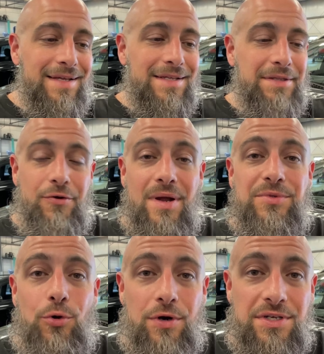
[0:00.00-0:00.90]
they grab
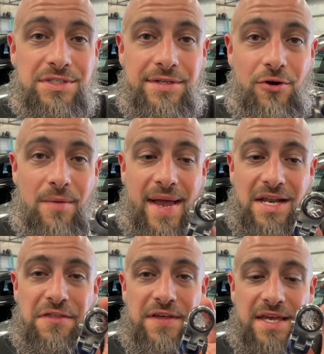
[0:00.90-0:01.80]
Torx, they grab
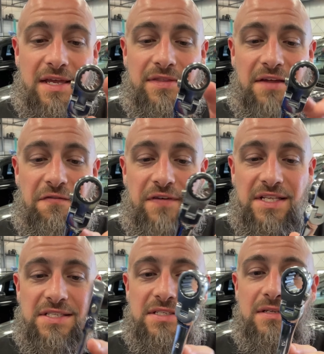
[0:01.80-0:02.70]
anything that
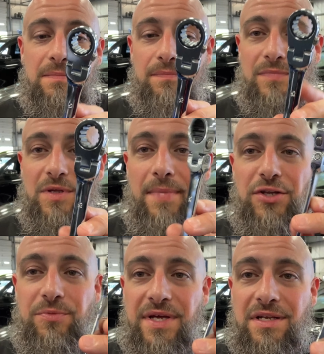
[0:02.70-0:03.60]
fits the
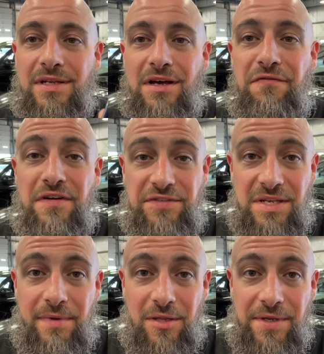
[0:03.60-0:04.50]
measurement of 15
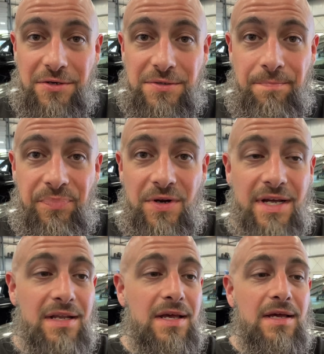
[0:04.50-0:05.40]
millimeters, all
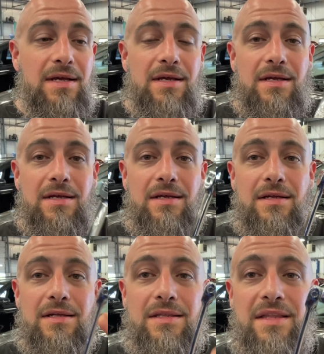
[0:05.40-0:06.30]
right?
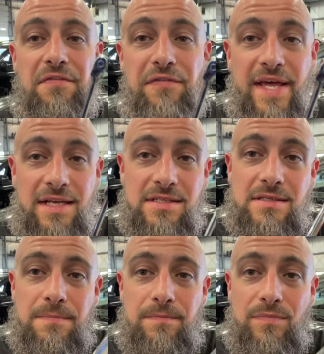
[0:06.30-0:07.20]
They flex,
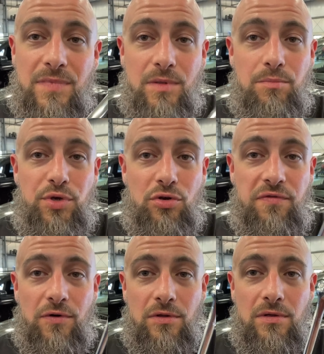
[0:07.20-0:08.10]

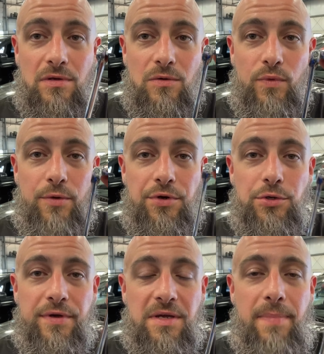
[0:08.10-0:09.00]
beautiful. We were
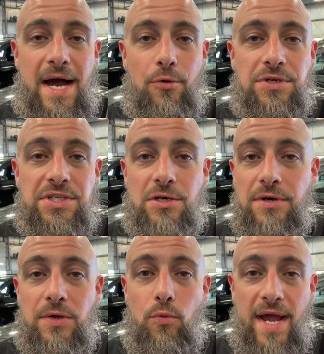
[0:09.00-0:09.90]
doing power
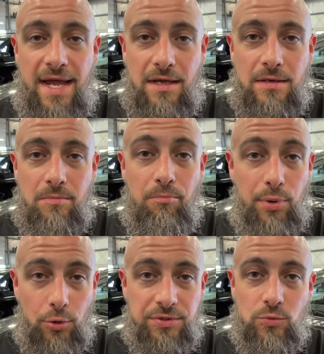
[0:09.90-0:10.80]
steering rack
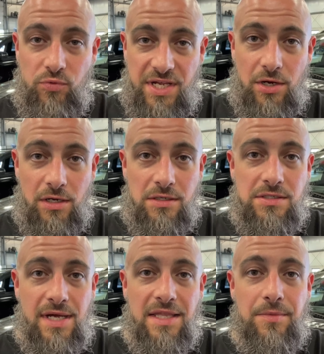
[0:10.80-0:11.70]
bolt recalls
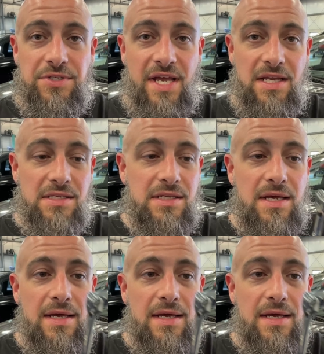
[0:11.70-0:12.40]
on the Mercedes,